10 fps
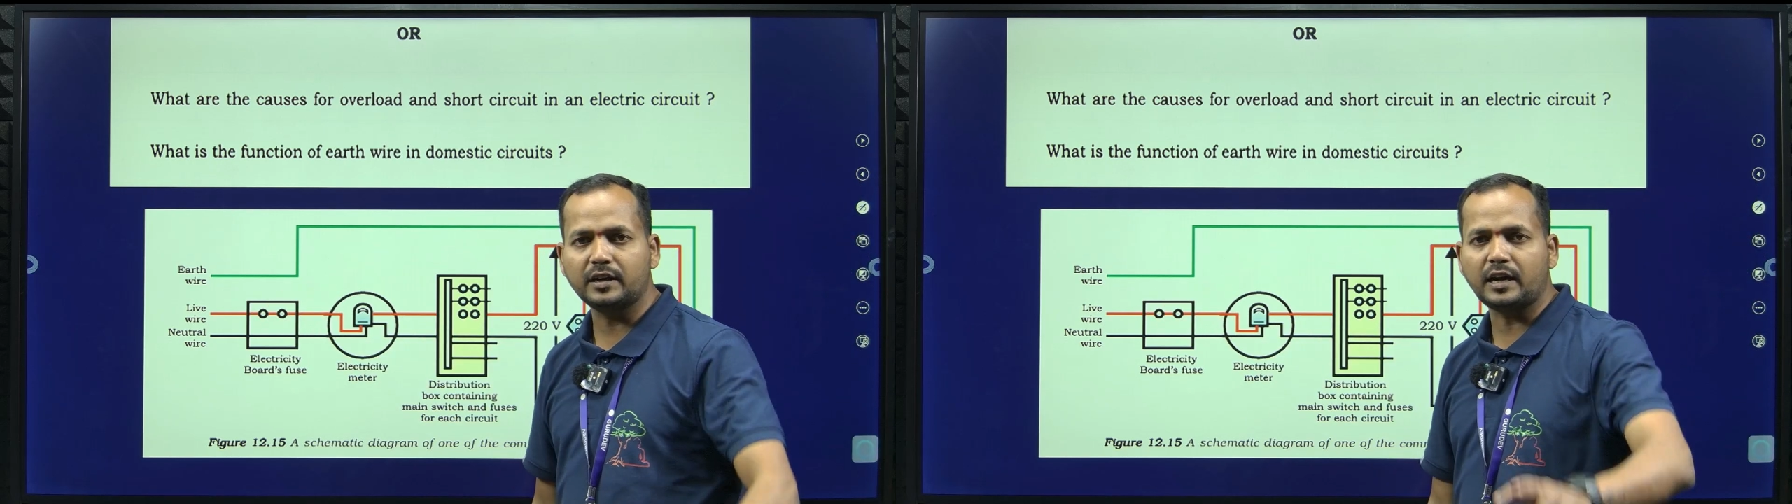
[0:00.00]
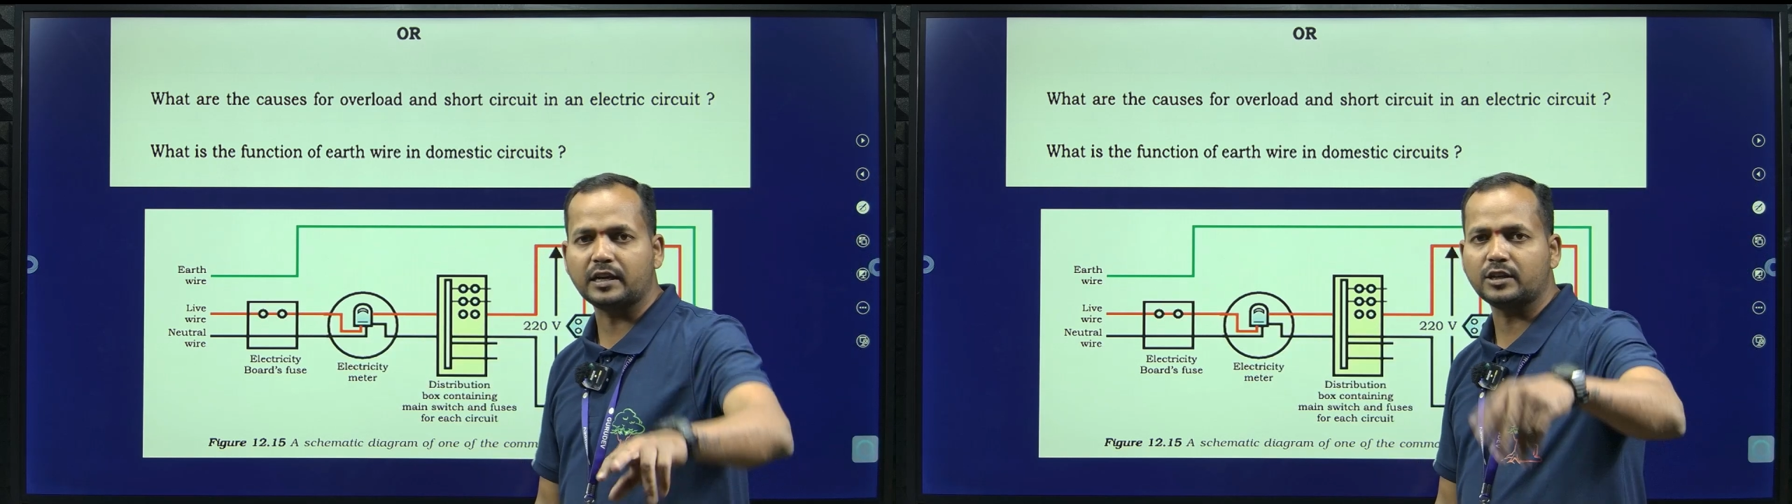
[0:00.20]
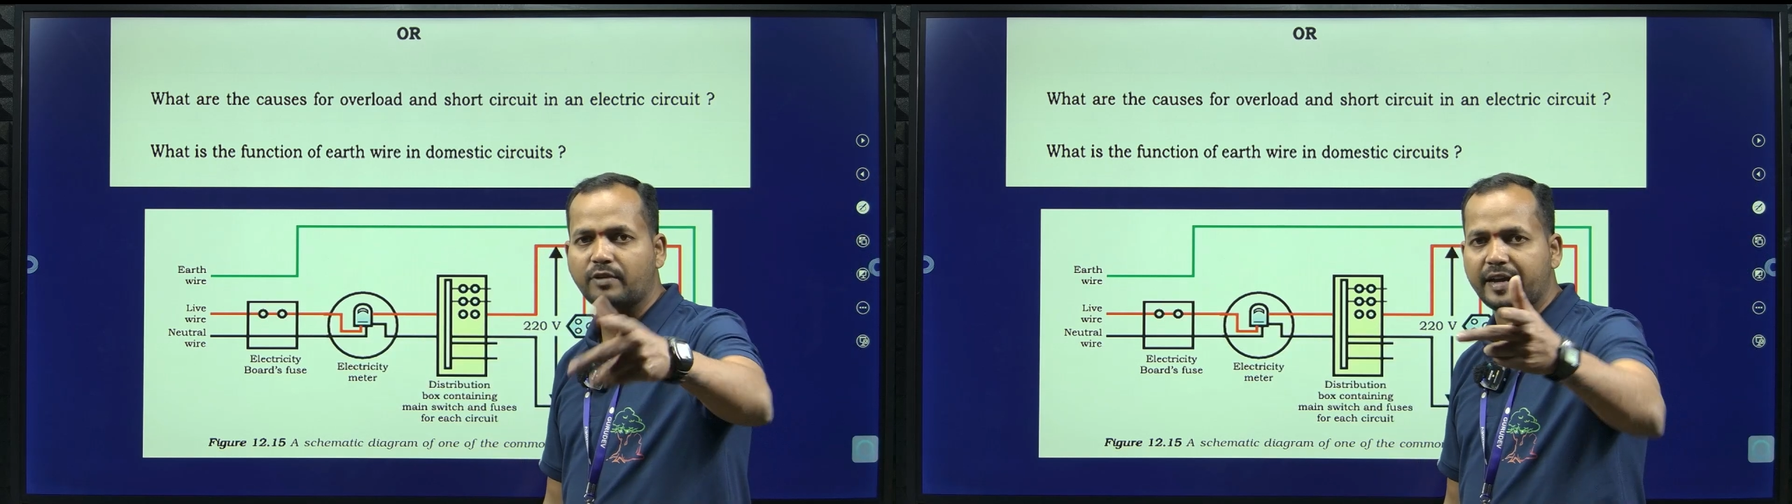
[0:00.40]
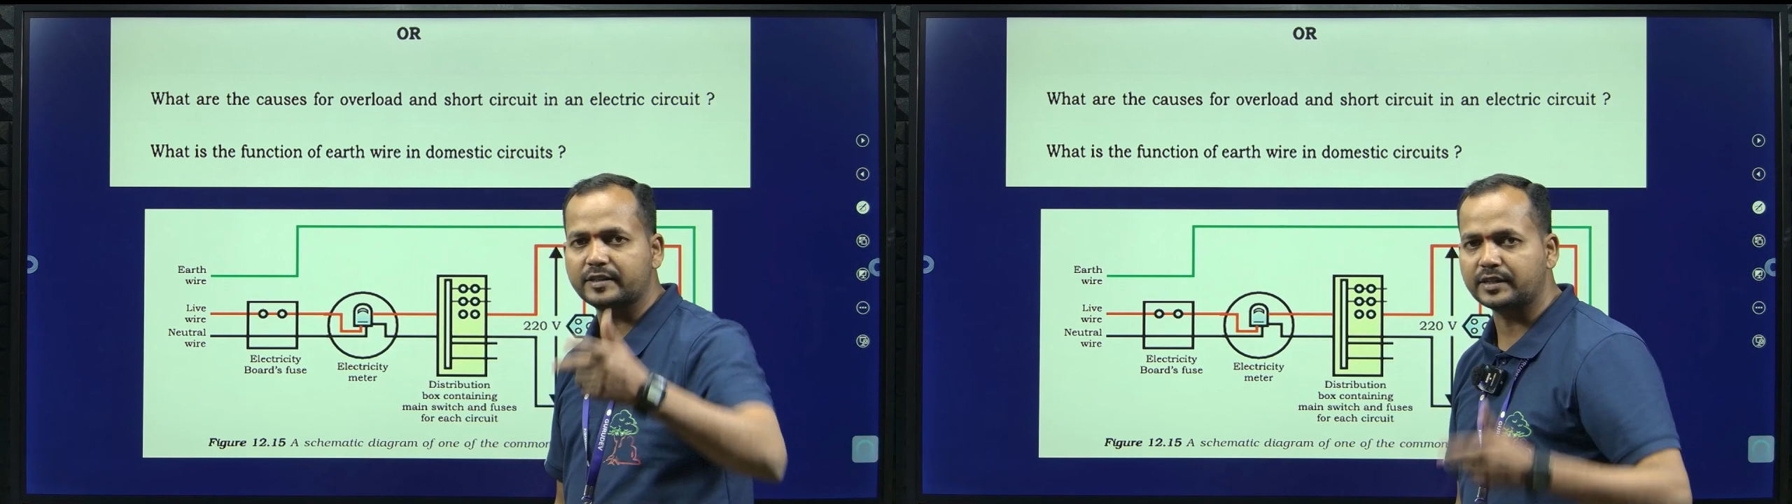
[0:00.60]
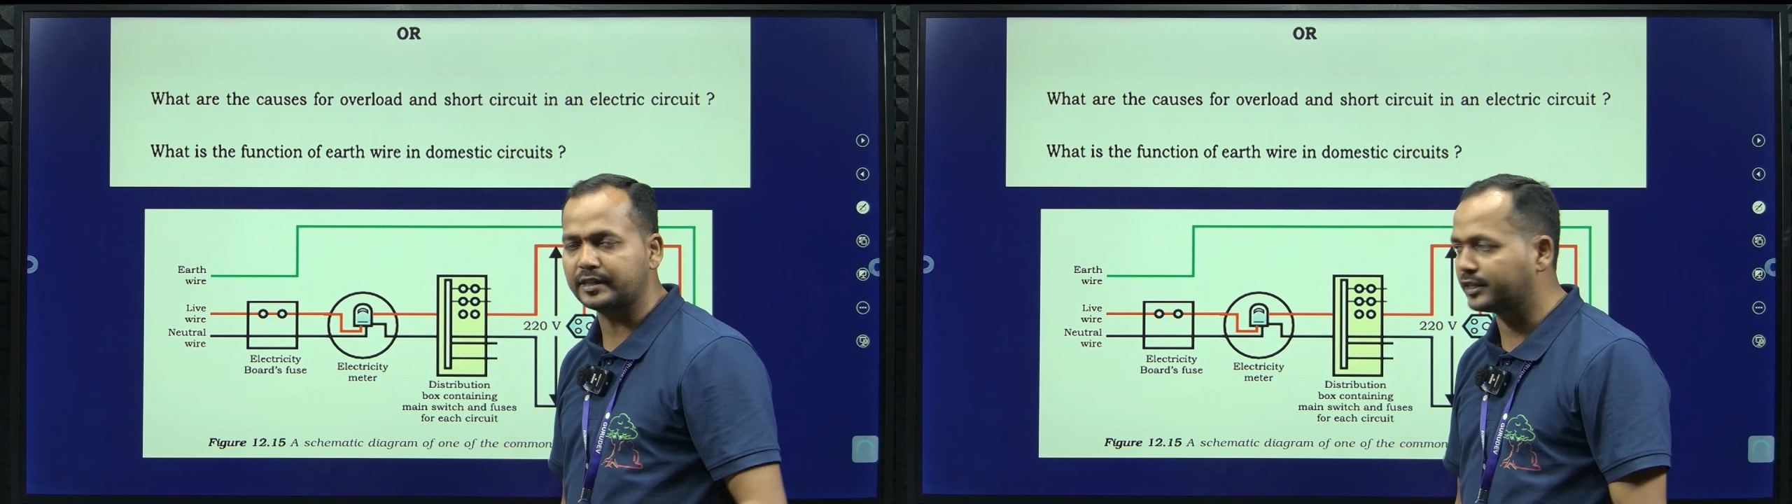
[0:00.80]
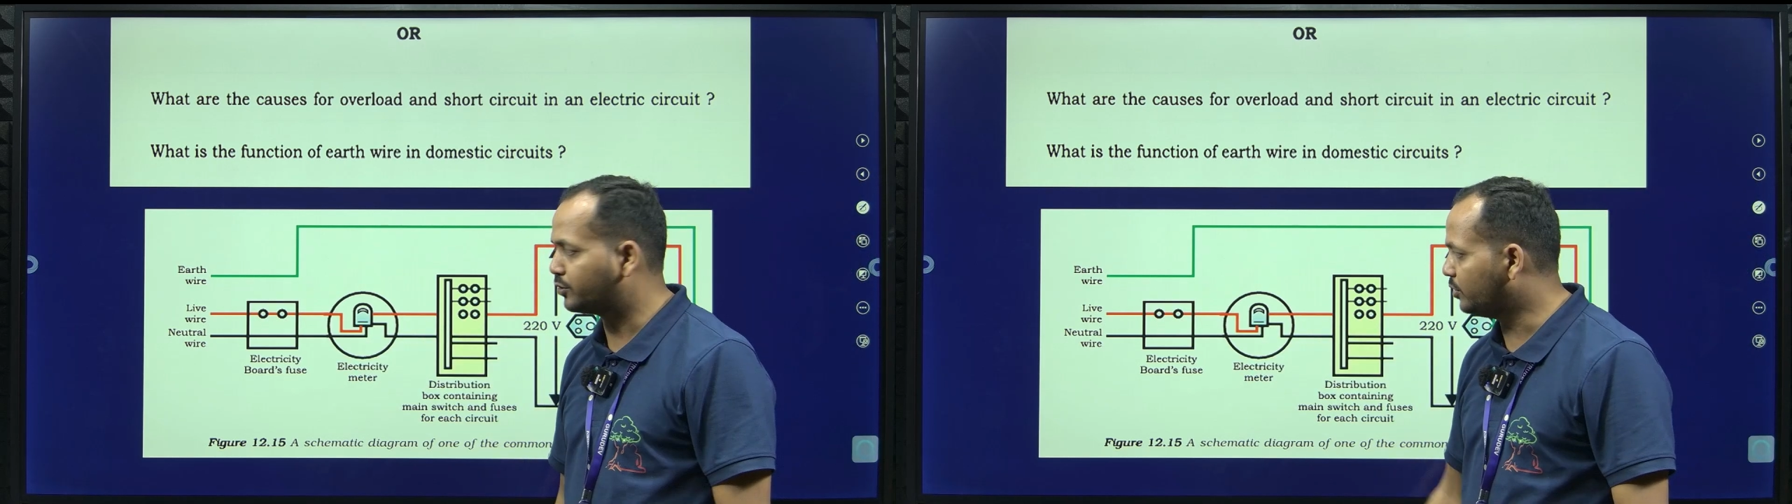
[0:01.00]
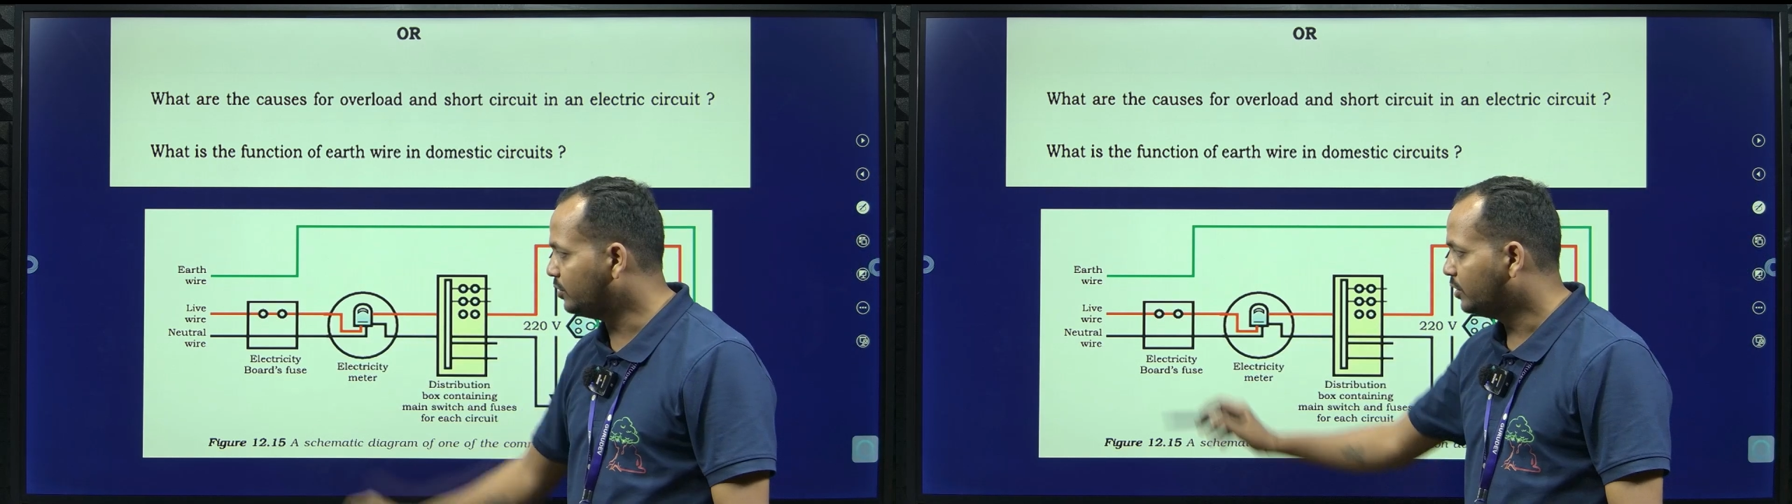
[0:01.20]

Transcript: another wire is connected to